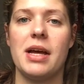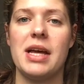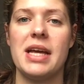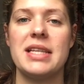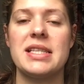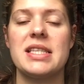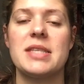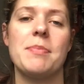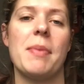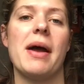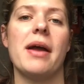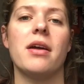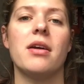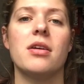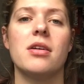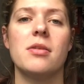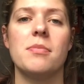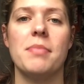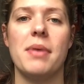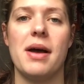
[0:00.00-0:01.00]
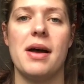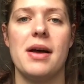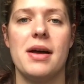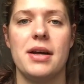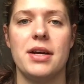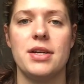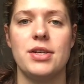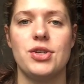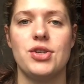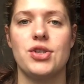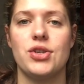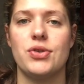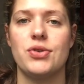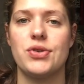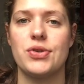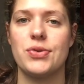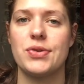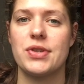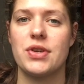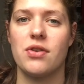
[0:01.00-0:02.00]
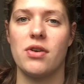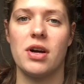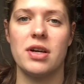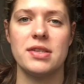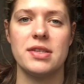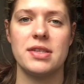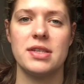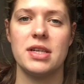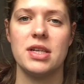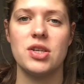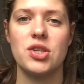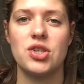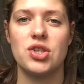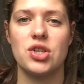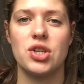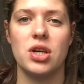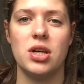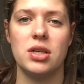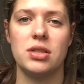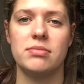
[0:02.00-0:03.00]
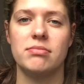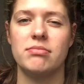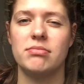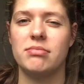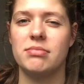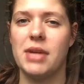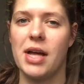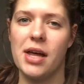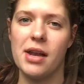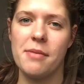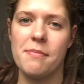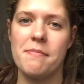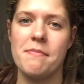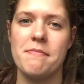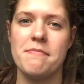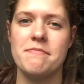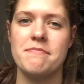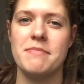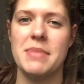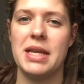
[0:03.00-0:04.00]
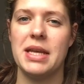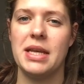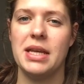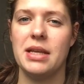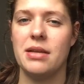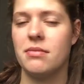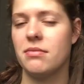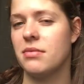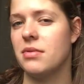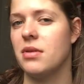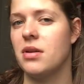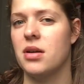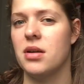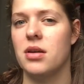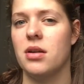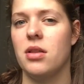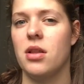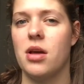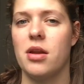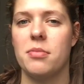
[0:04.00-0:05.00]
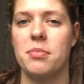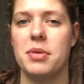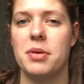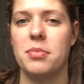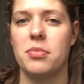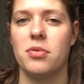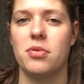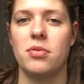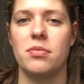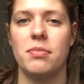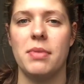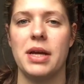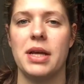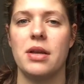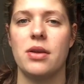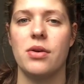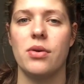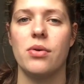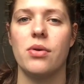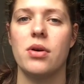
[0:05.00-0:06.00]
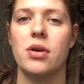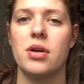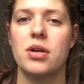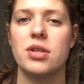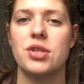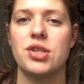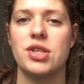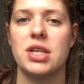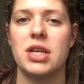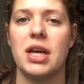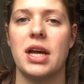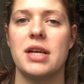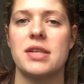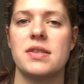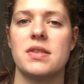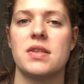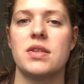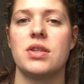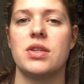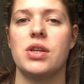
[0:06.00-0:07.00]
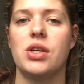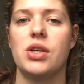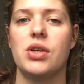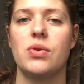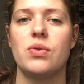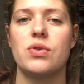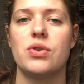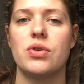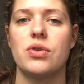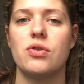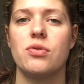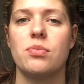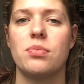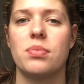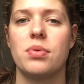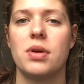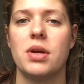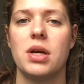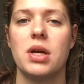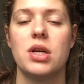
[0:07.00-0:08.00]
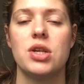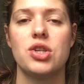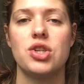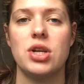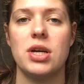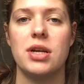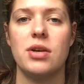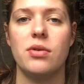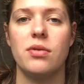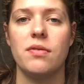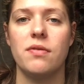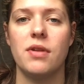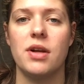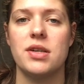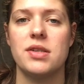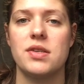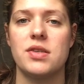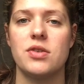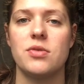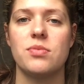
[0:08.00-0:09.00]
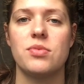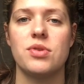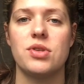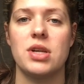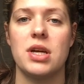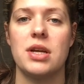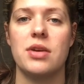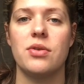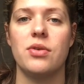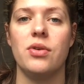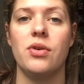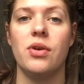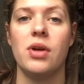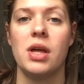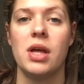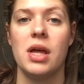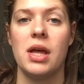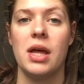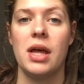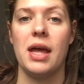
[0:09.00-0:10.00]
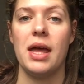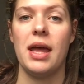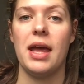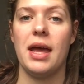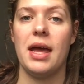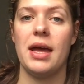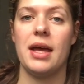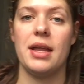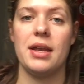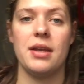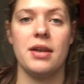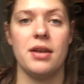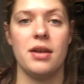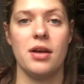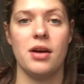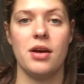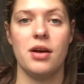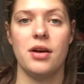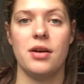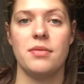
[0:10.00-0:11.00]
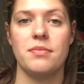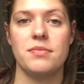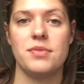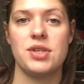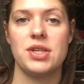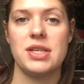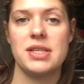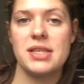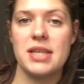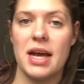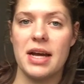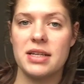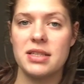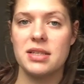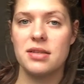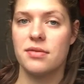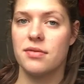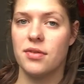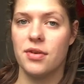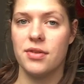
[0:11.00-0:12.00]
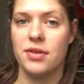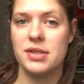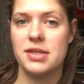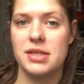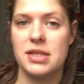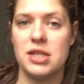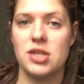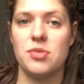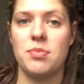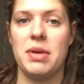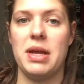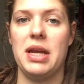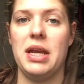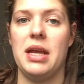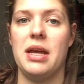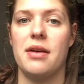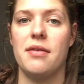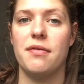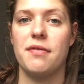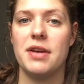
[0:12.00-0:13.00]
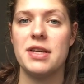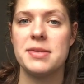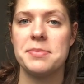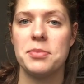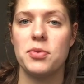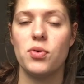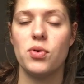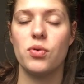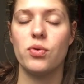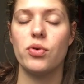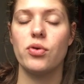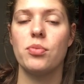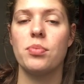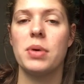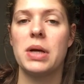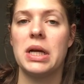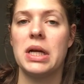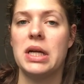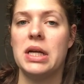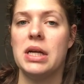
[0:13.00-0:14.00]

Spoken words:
Inspired by JoJo's Cross Stitch, not a lot of people might know her. She has a YouTube channel, Flosstube channel, and she's active on the Stitch Mania Facebook group.